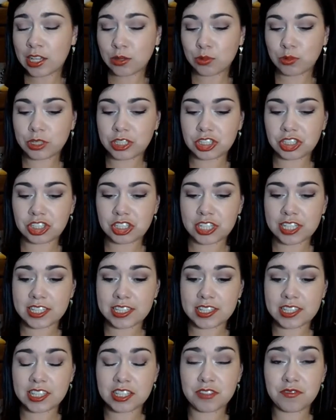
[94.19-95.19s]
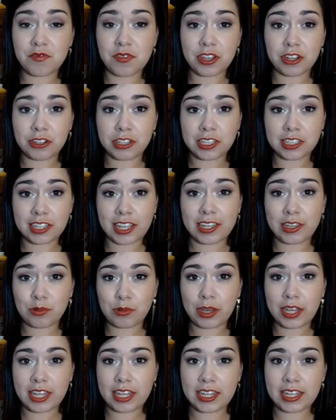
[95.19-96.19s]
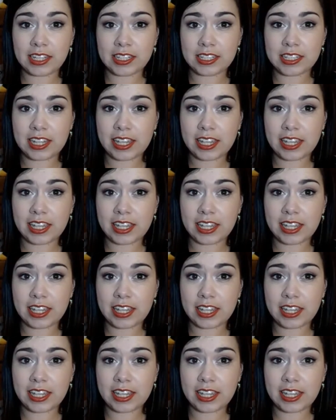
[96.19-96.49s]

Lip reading: which it's very lightweight,